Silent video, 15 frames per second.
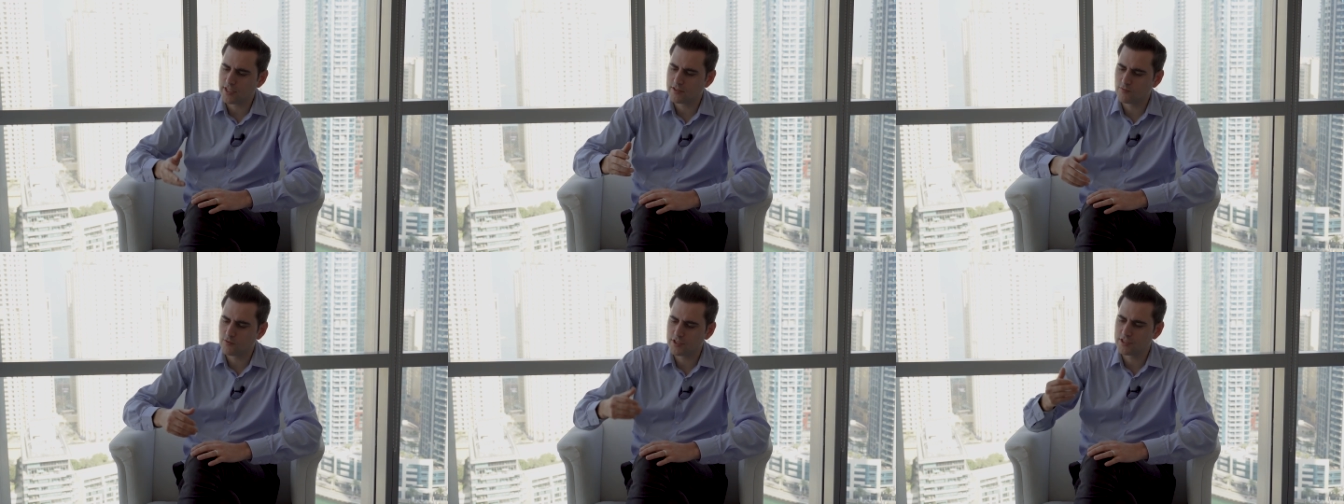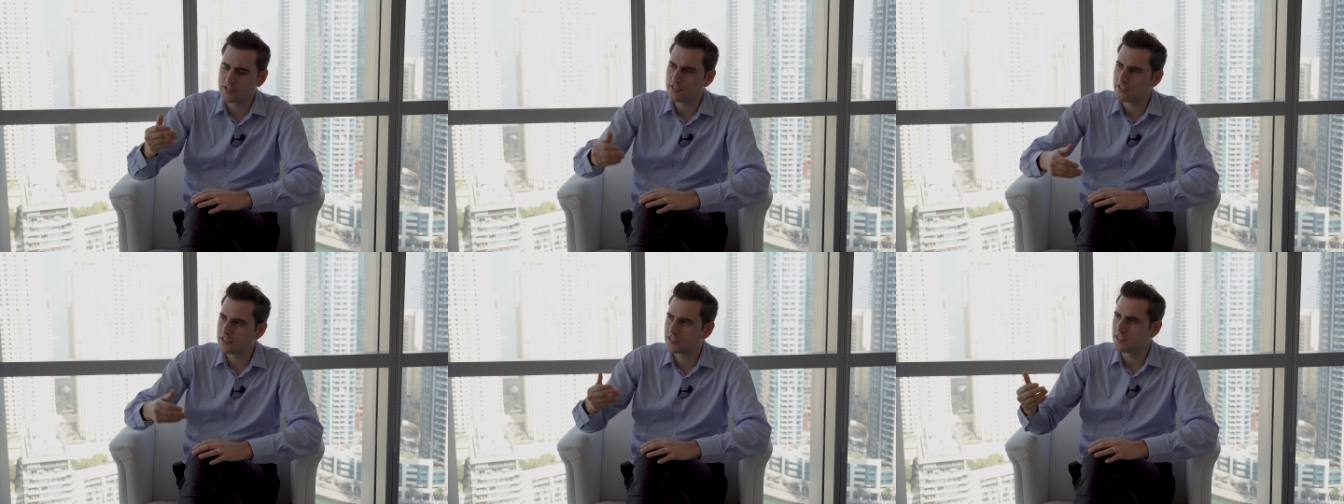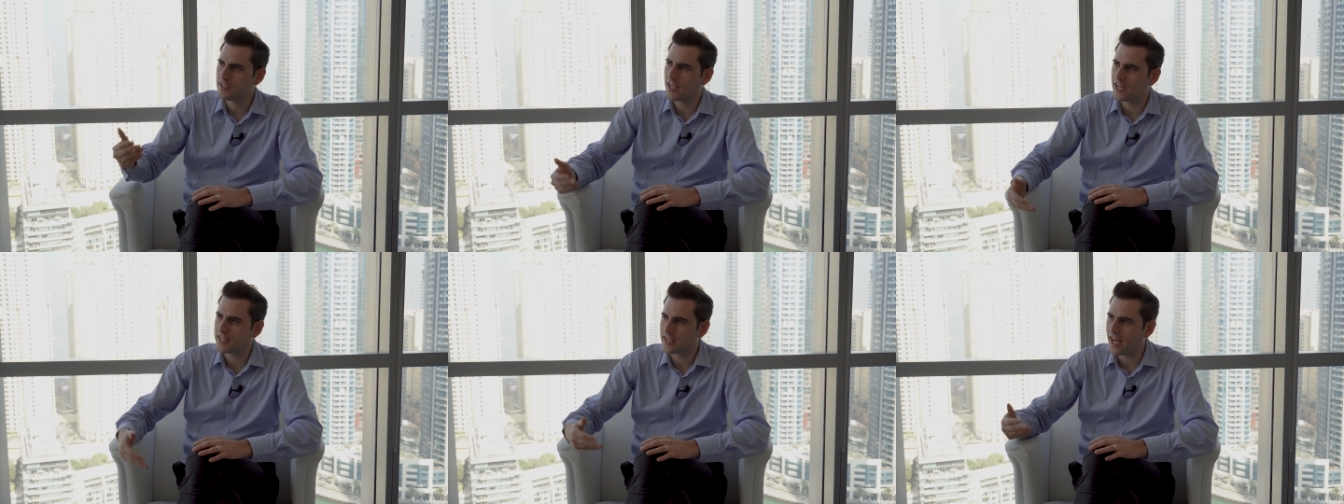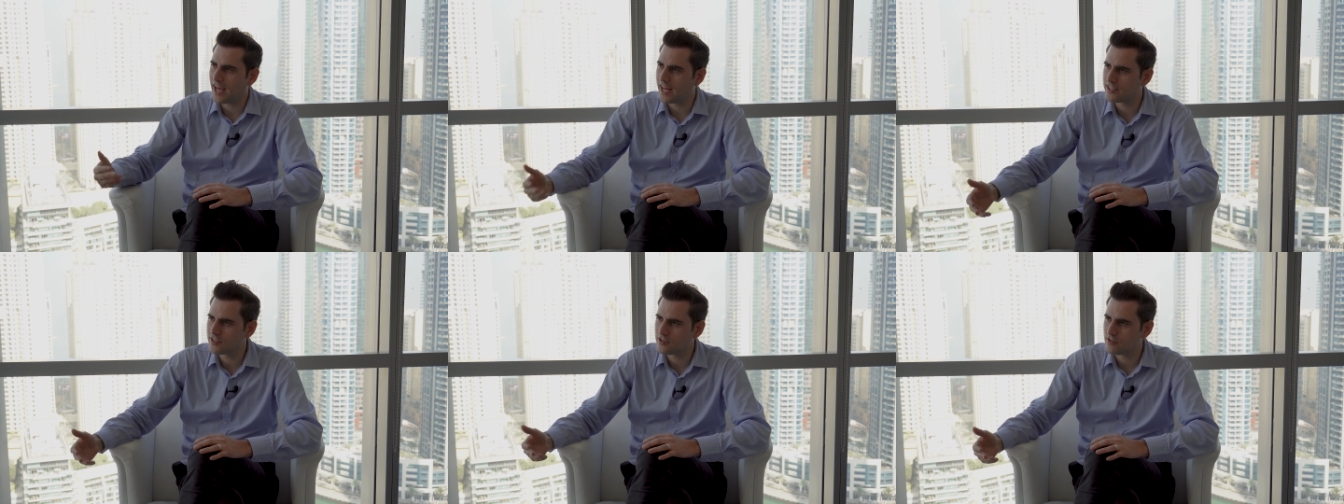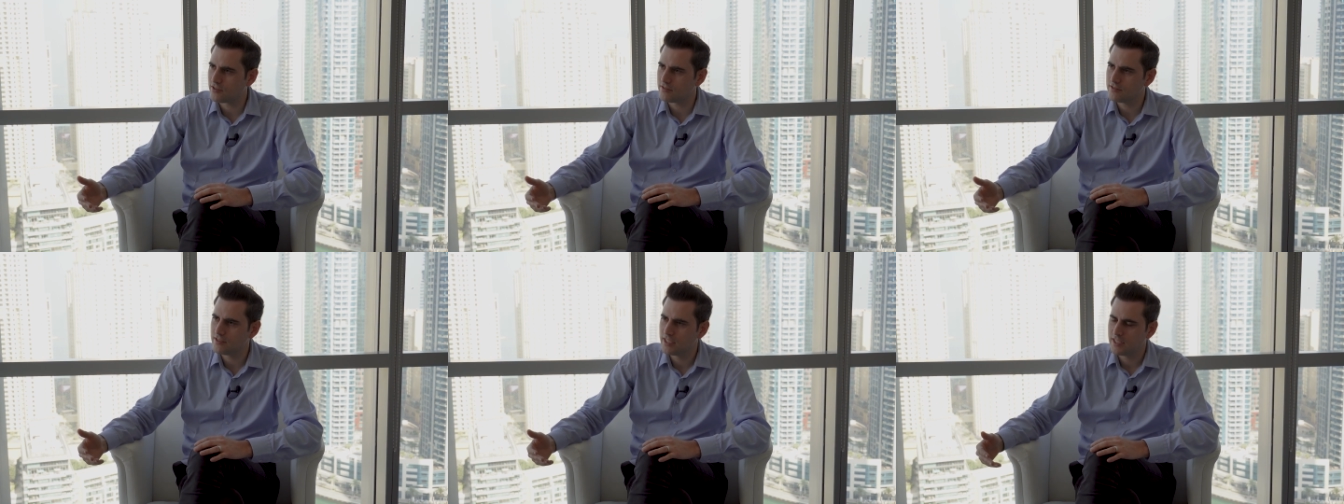It was just like the
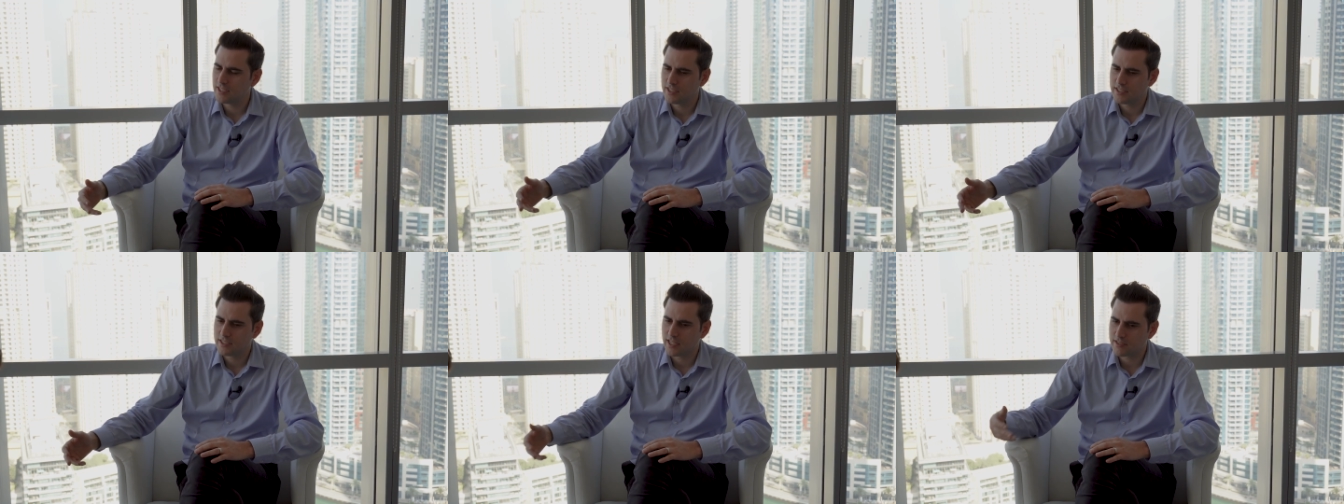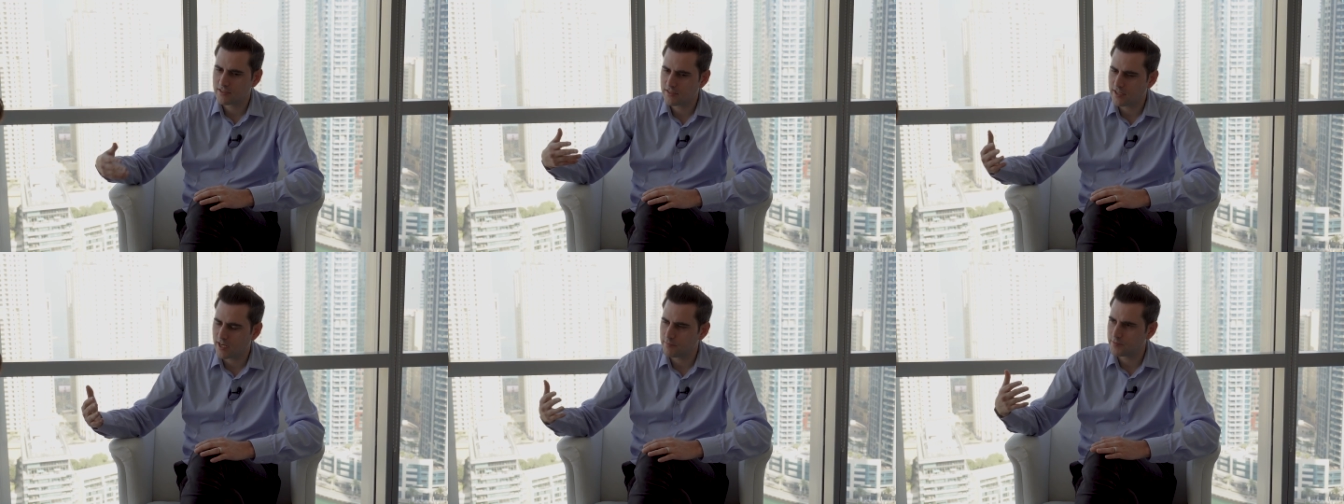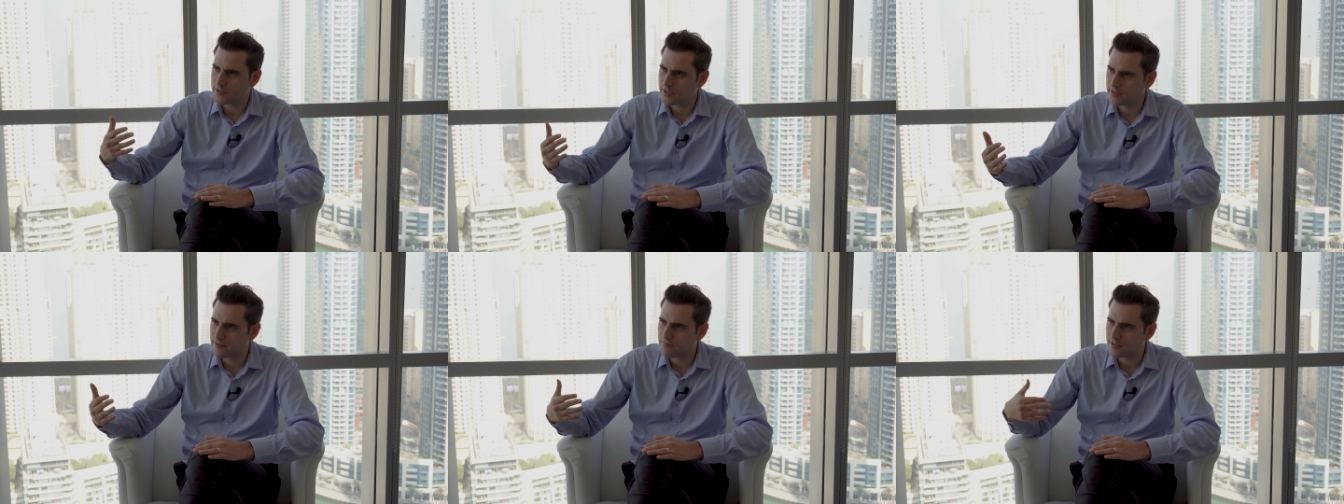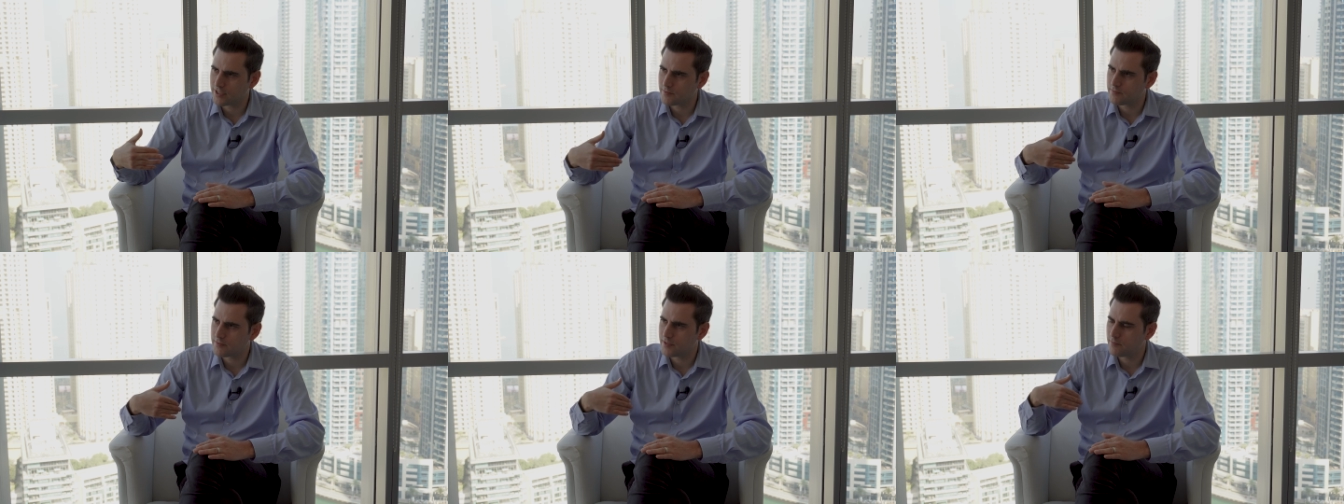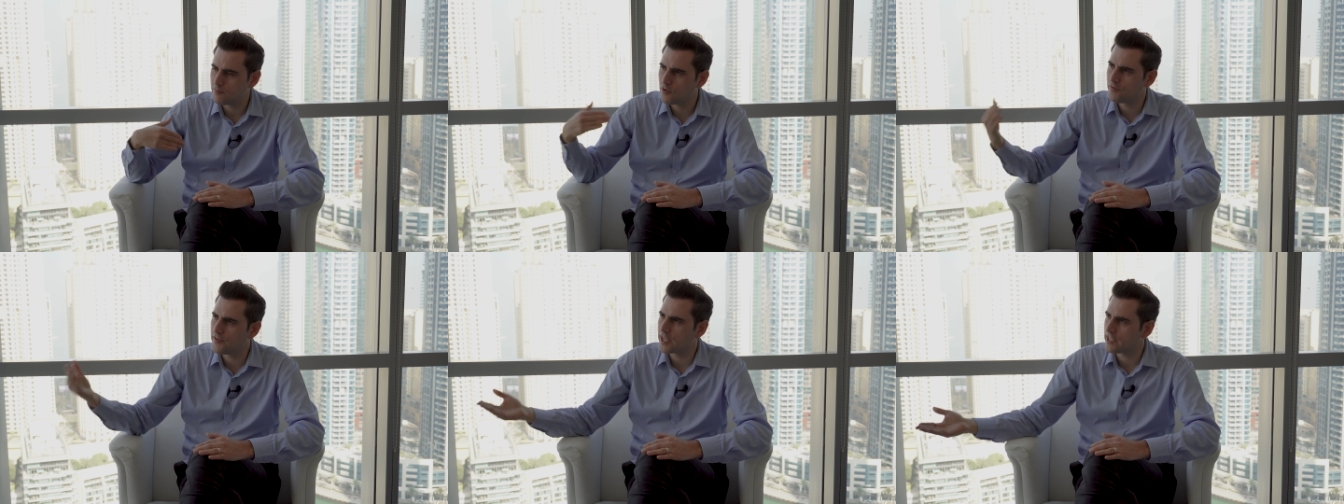hassle that stopped it from
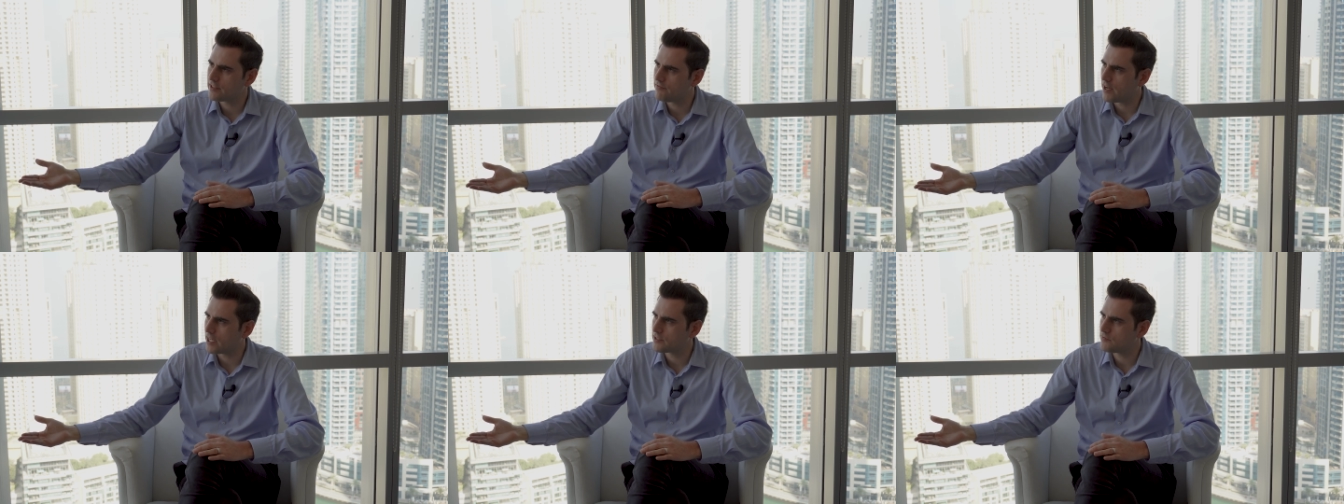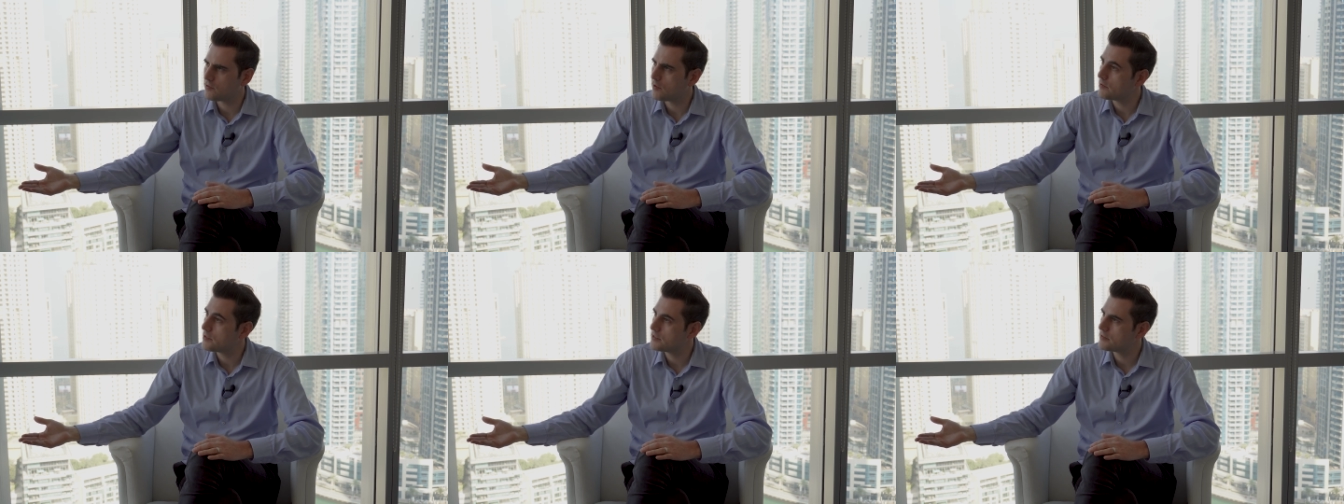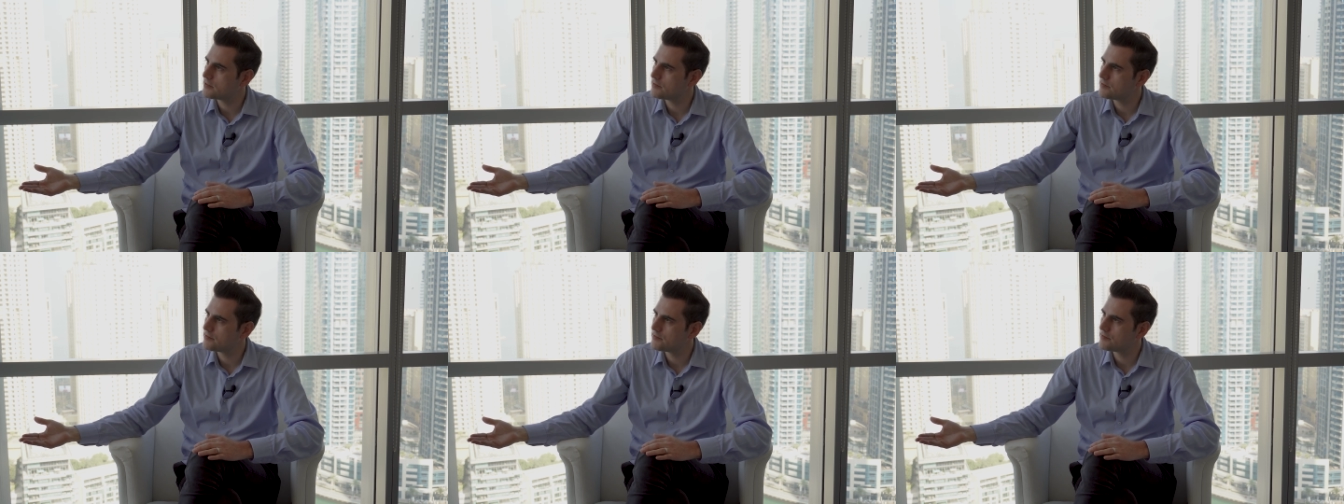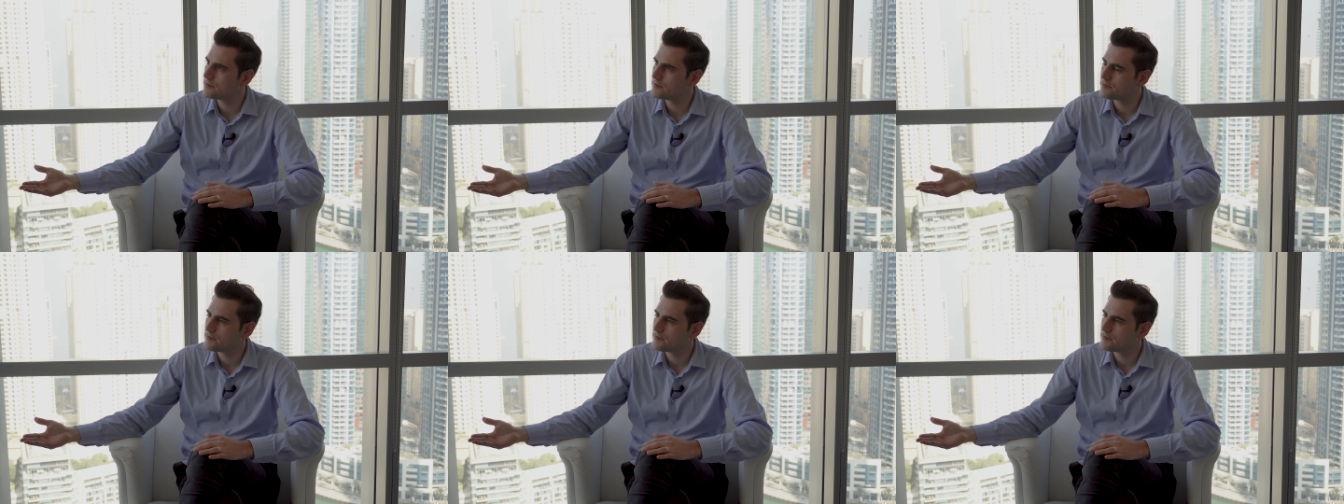moving it fast forward. Yeah.